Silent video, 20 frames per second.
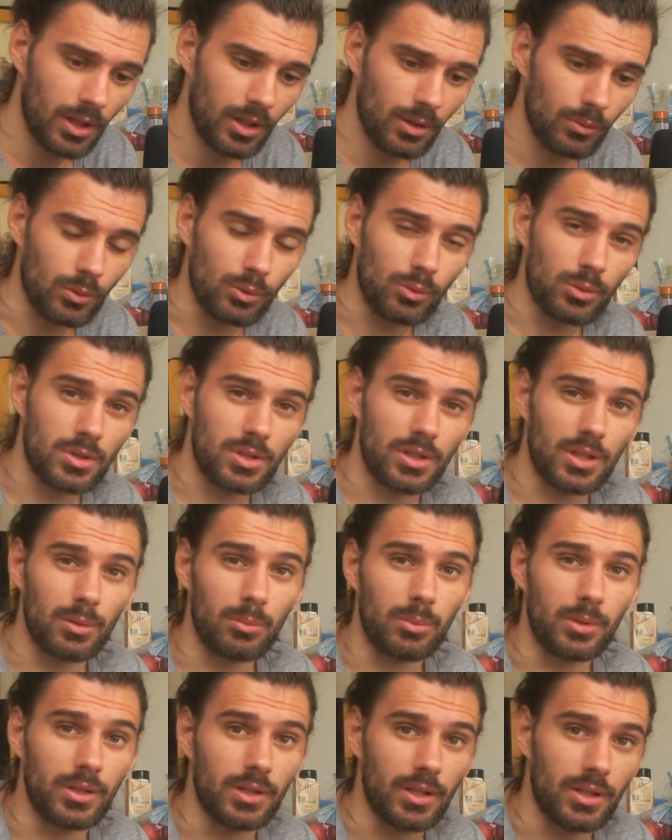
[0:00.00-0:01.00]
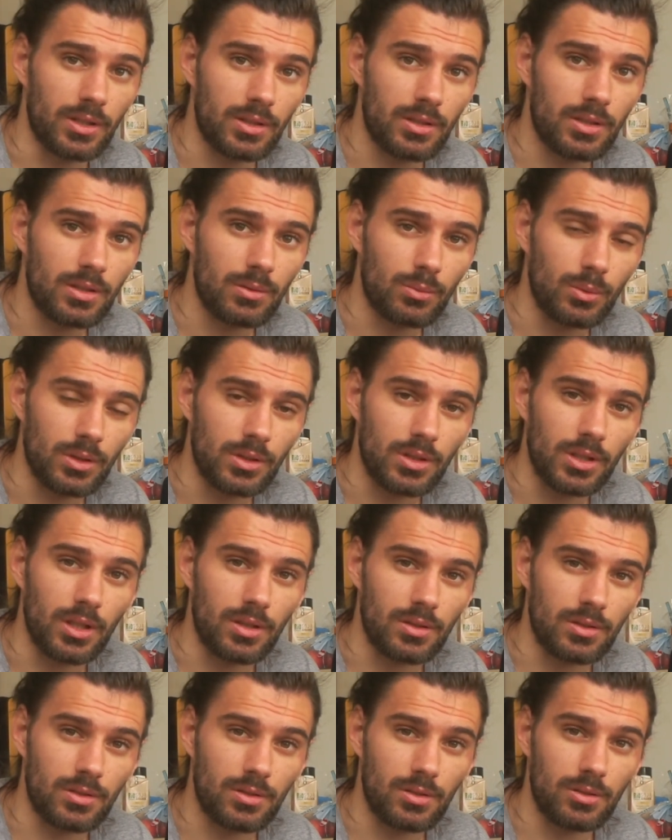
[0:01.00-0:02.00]
we would still be at
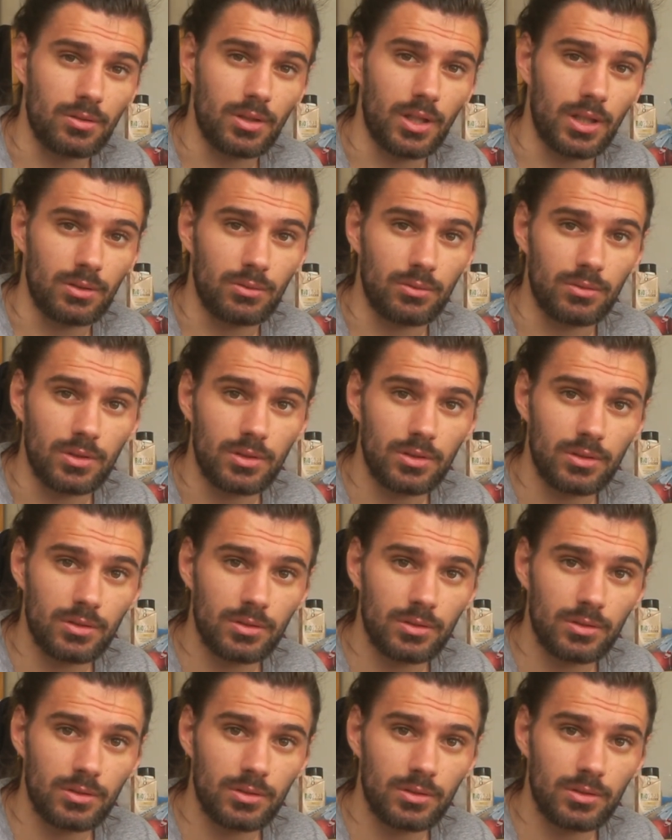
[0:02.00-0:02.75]
1,200.